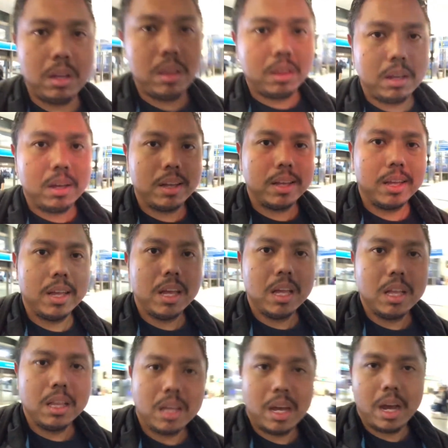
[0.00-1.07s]
and
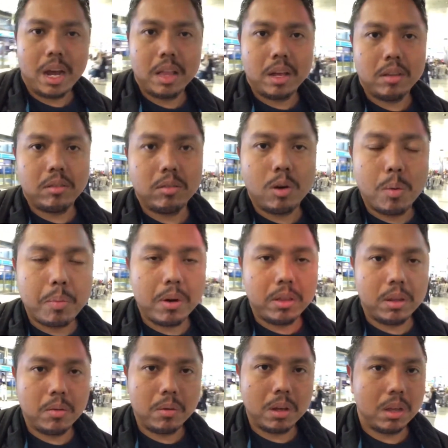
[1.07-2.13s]
I just hope one
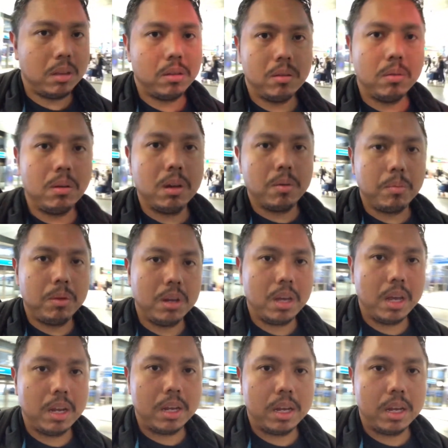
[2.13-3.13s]
day we can communicate